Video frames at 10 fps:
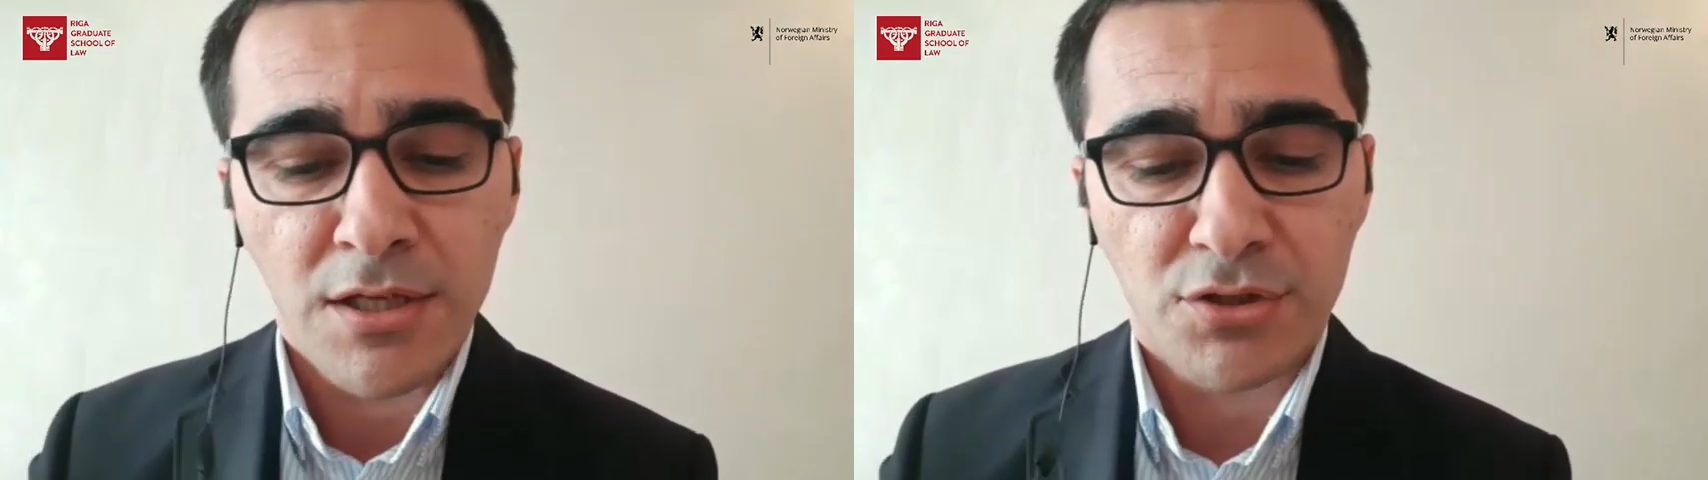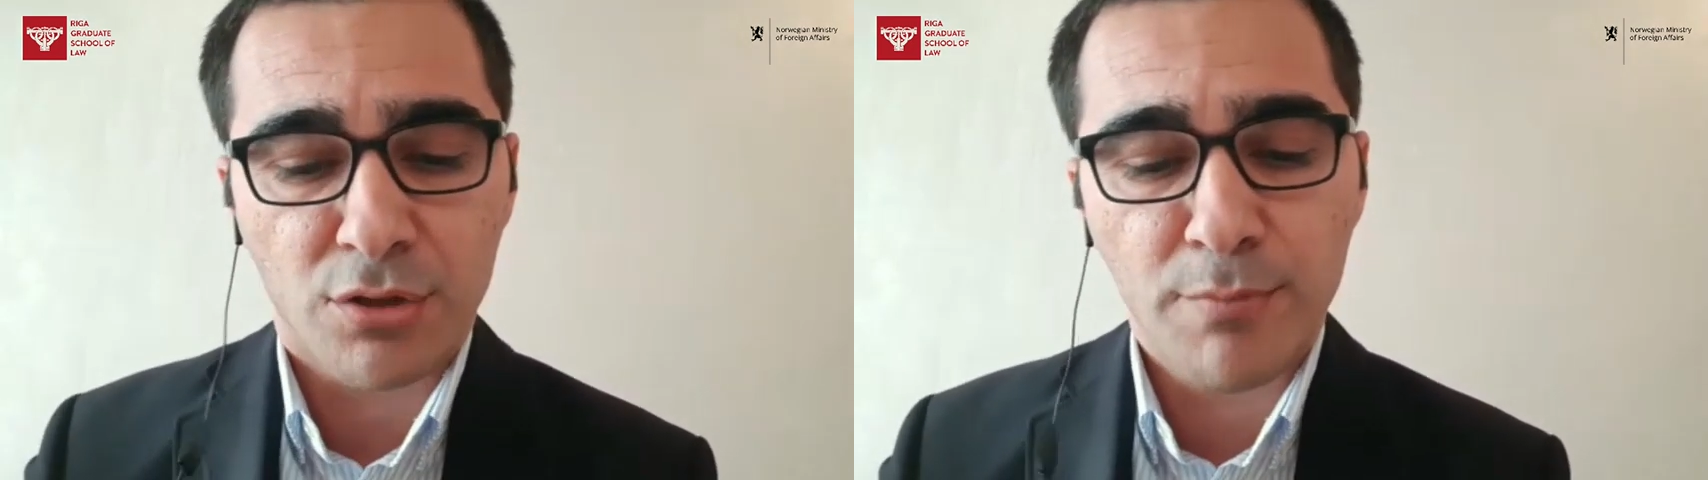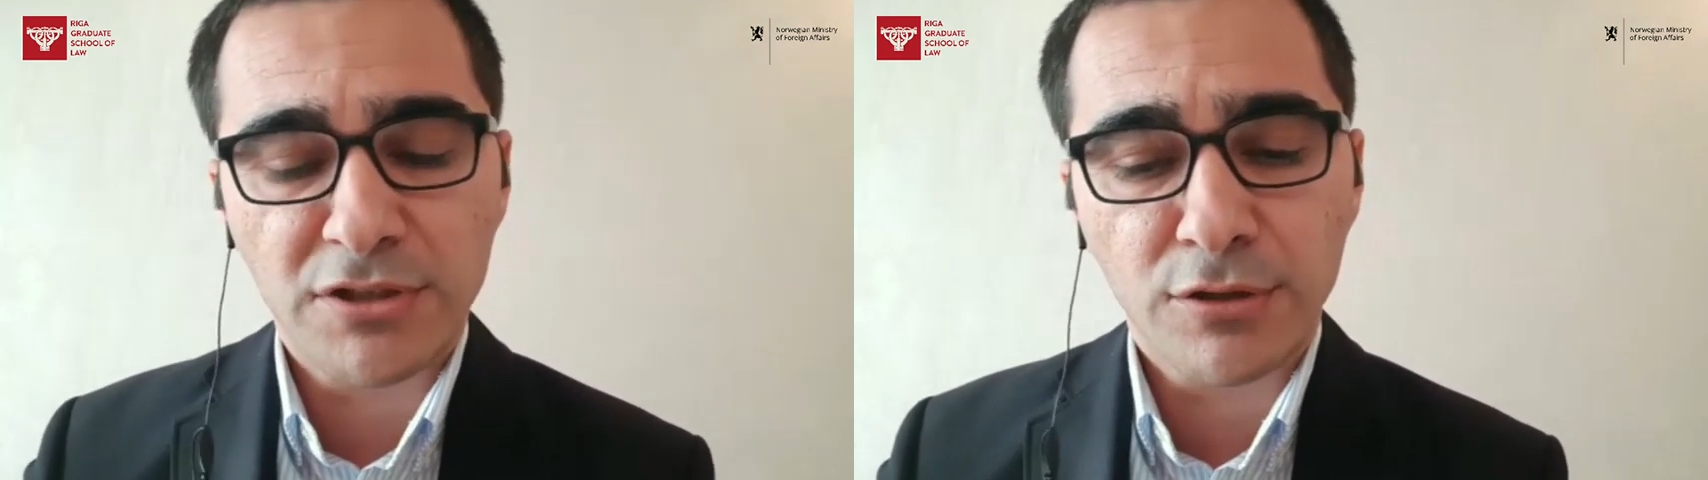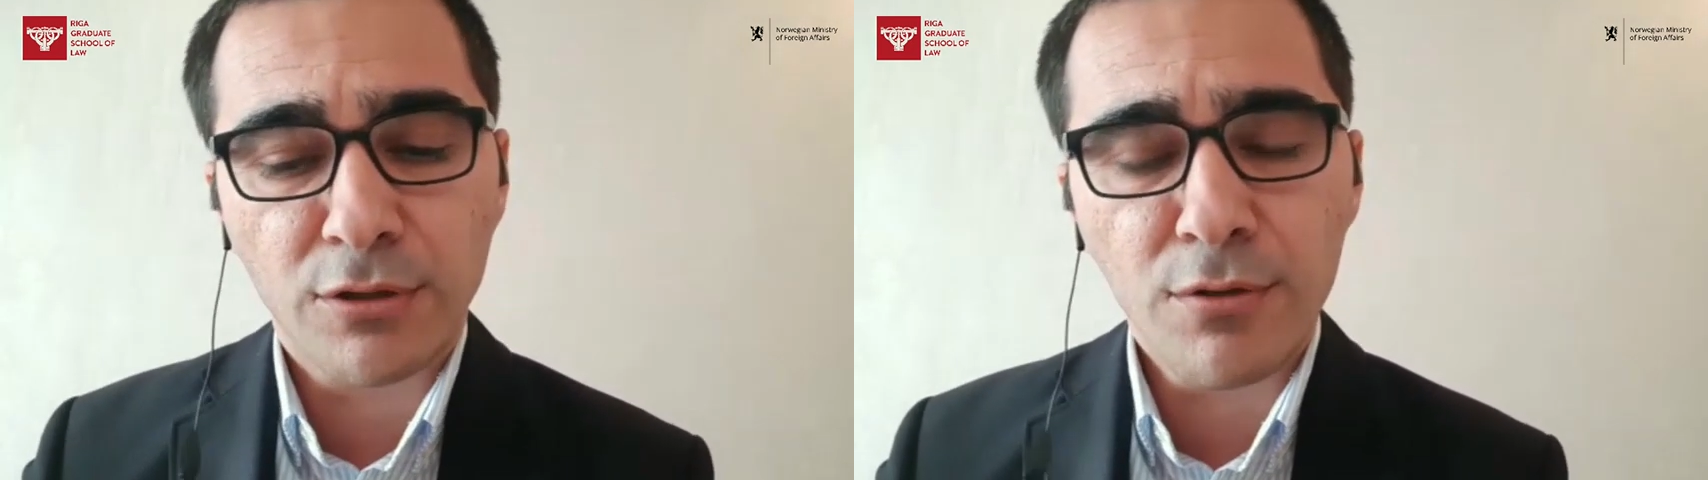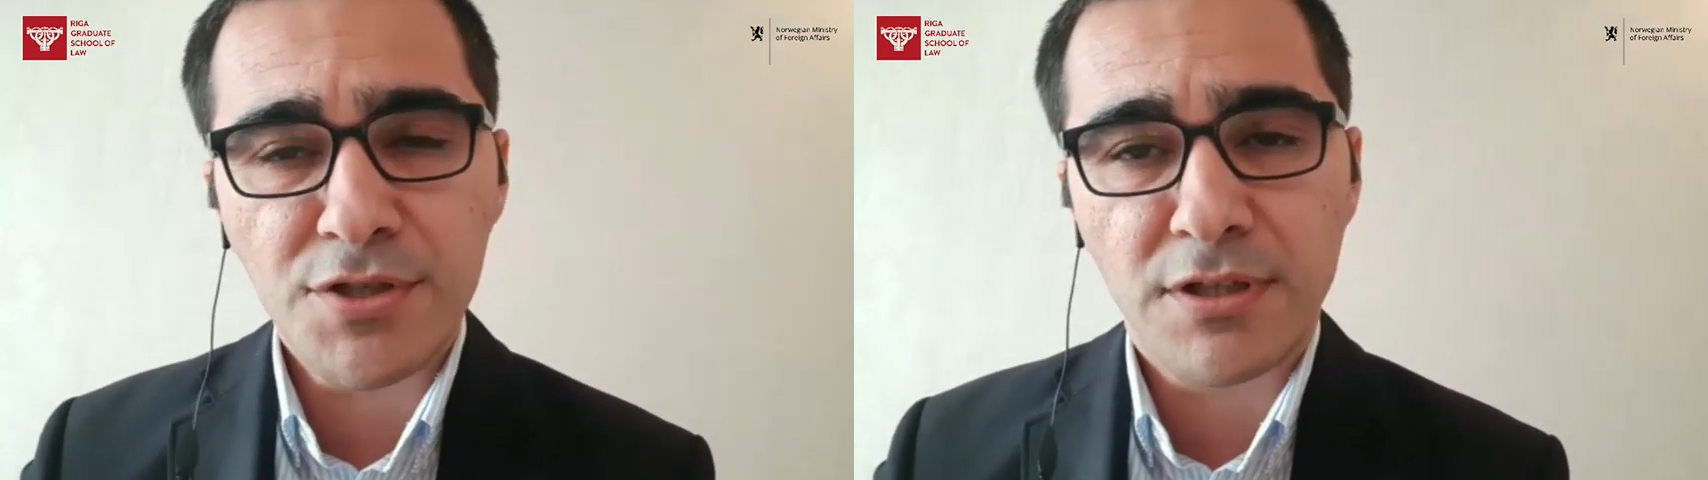So
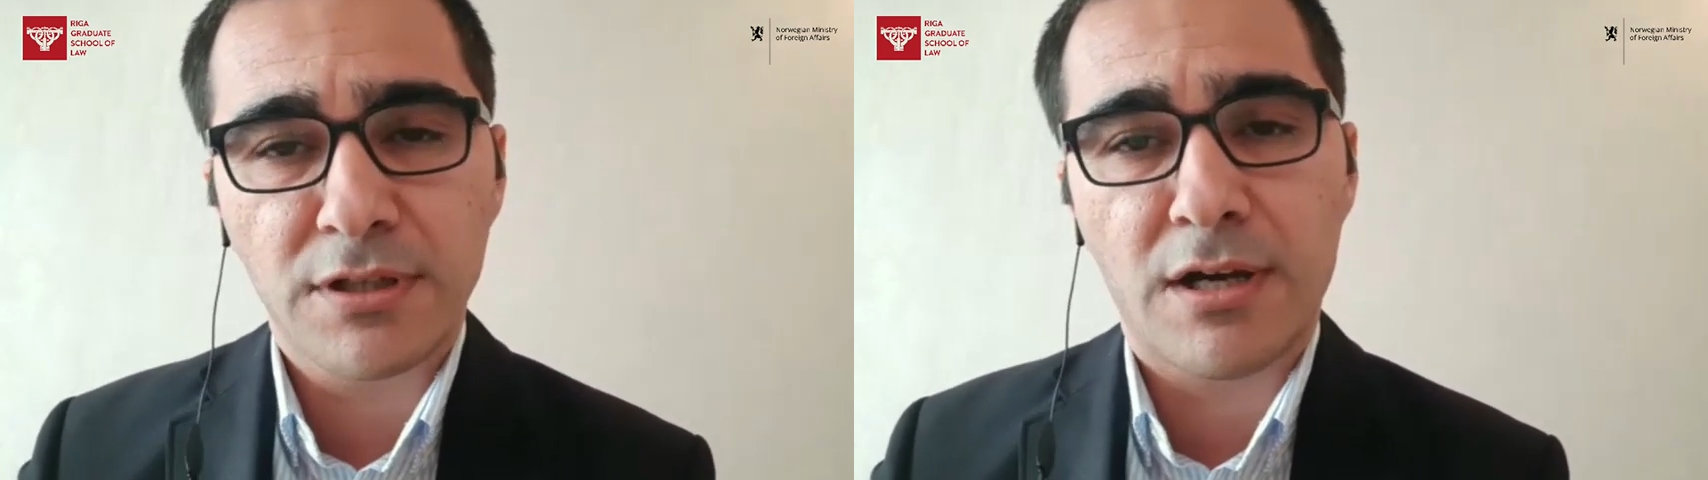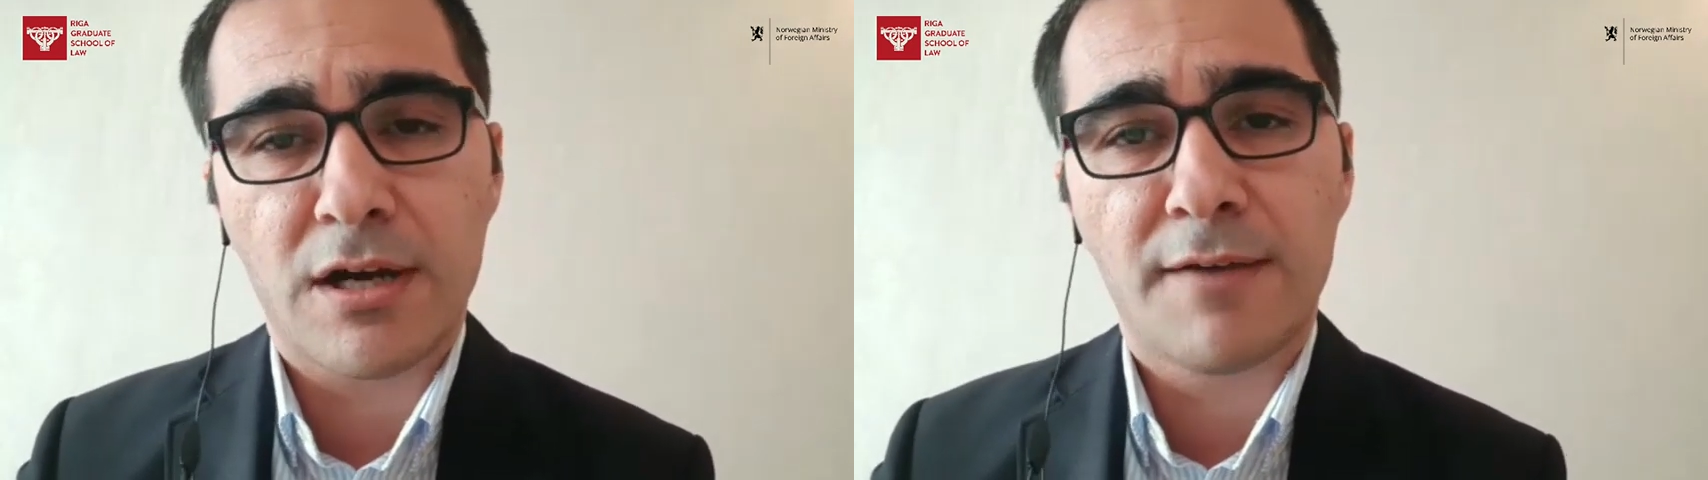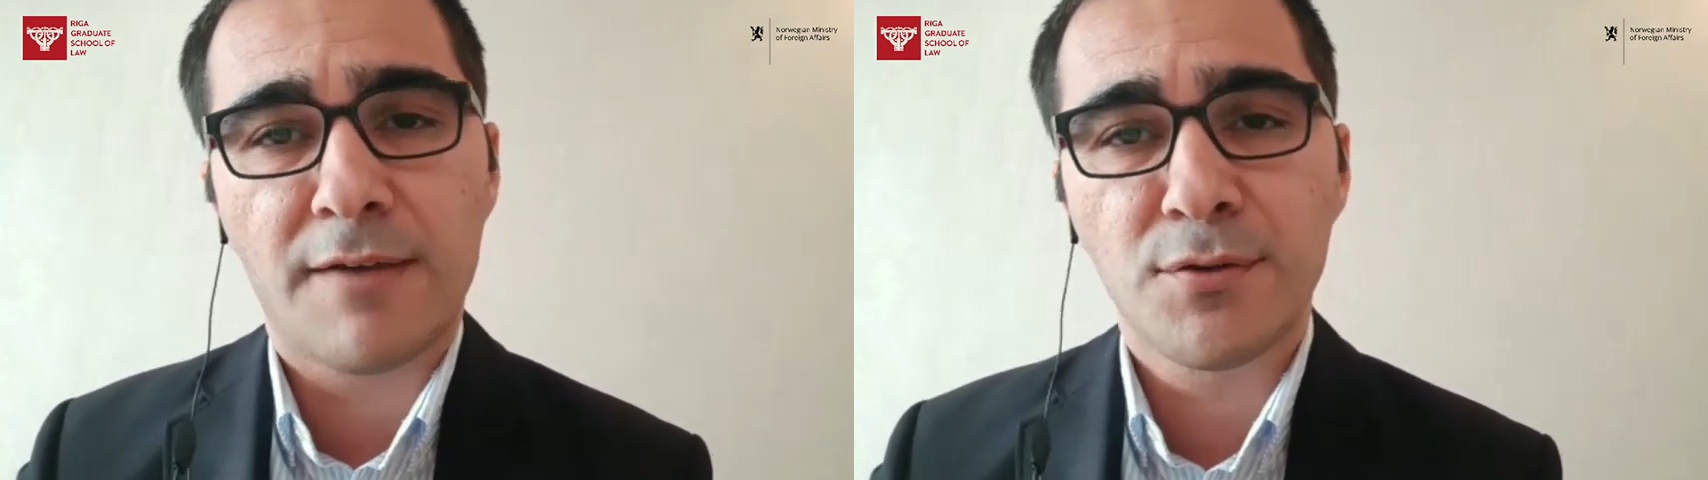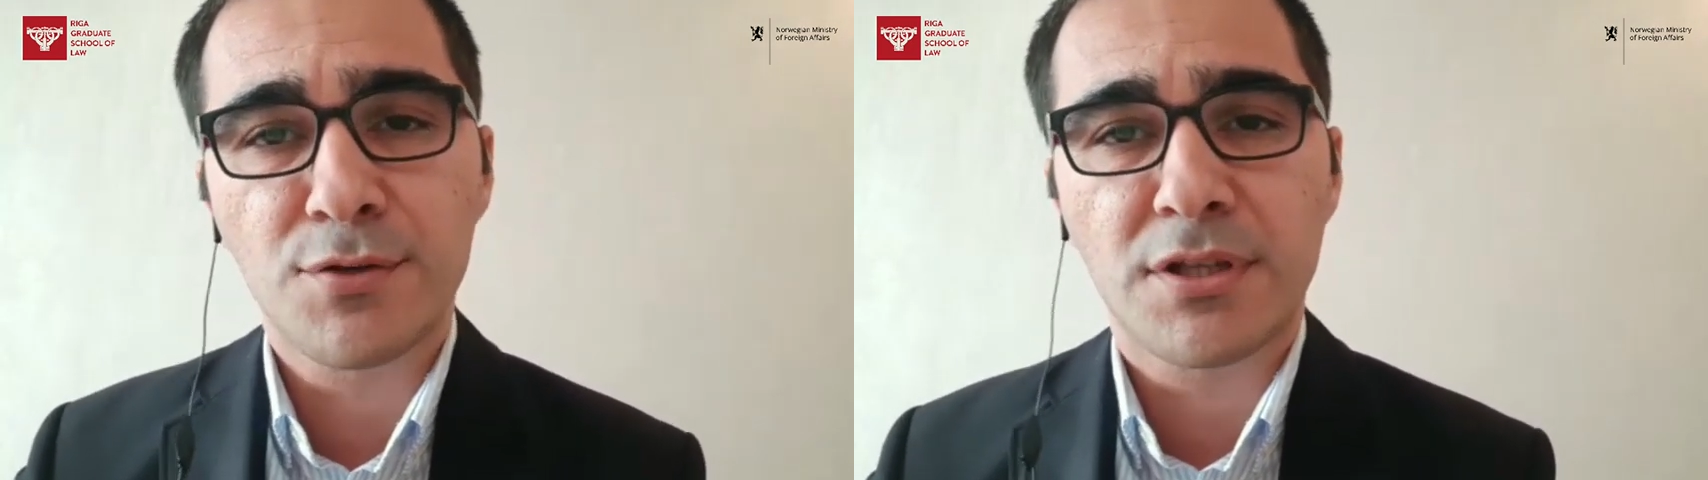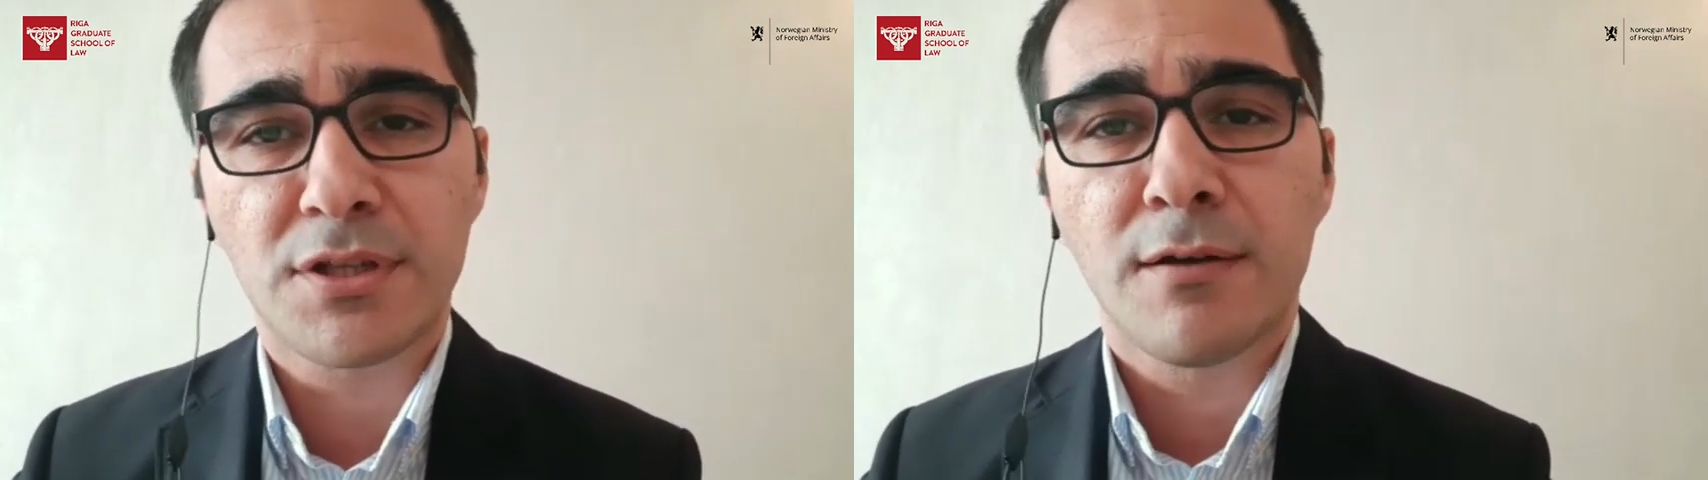methodologically, I have
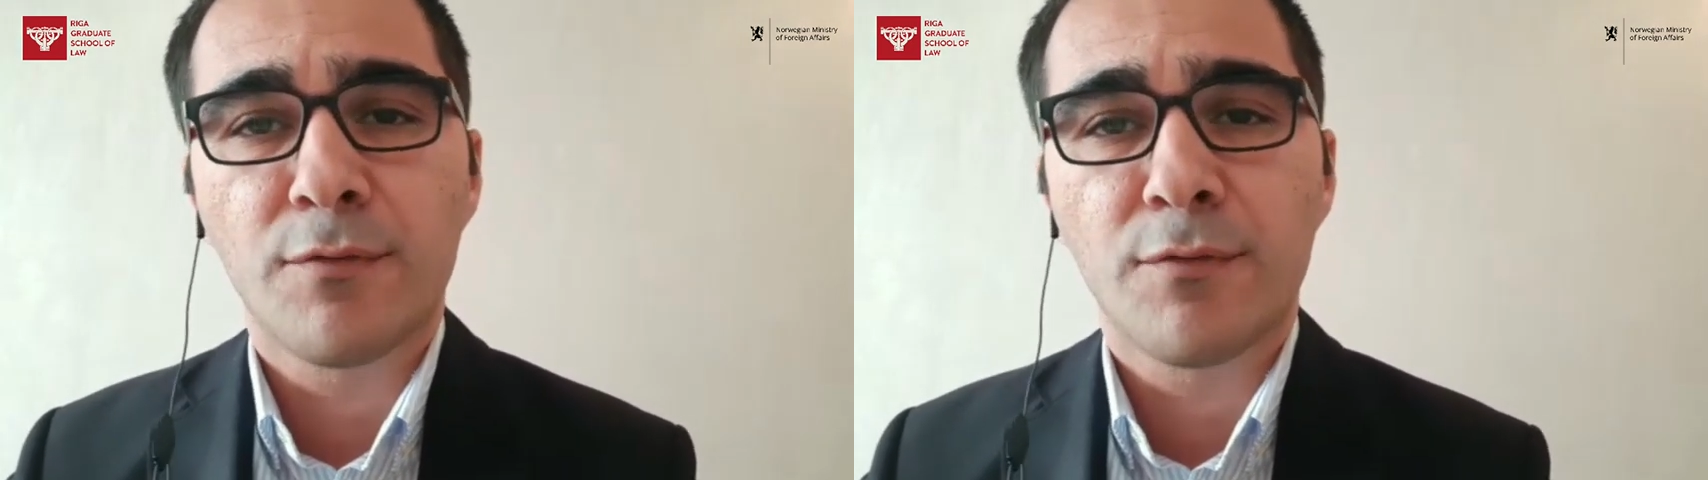used